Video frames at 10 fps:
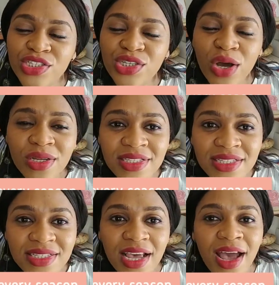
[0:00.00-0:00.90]

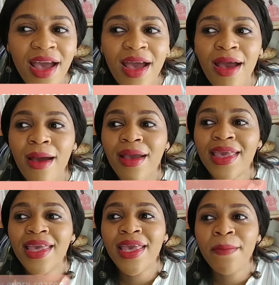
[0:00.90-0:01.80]
Don't
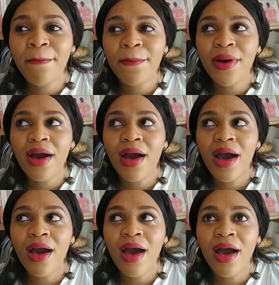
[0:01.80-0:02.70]
keep
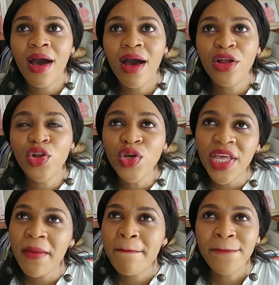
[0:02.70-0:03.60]

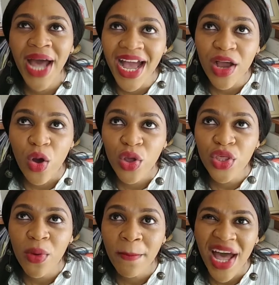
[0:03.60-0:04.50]
looking back on
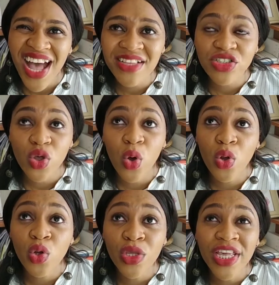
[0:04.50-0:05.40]
your past
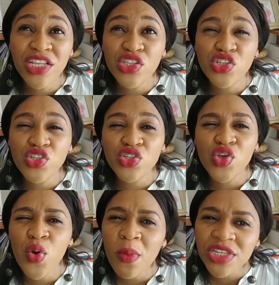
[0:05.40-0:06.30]
or looking
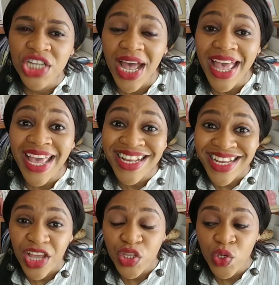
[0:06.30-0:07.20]
so much ahead
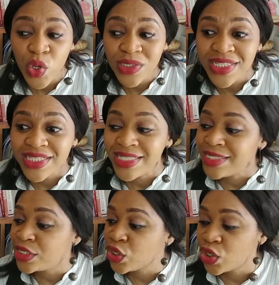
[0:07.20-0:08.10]
that you don't
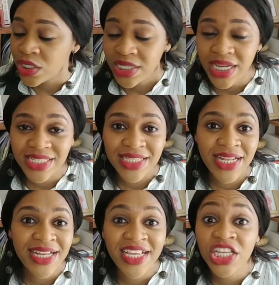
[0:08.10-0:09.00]
see the goodness
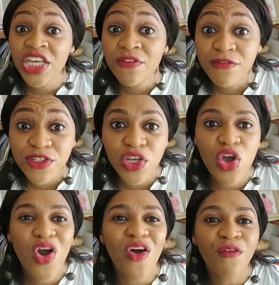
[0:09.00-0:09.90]
and the gift
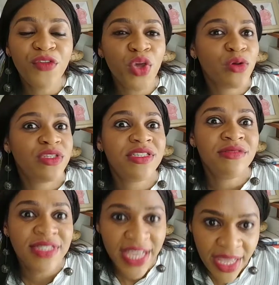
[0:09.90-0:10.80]
of your
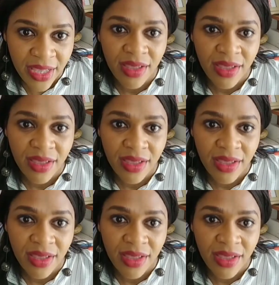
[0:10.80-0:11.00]
today.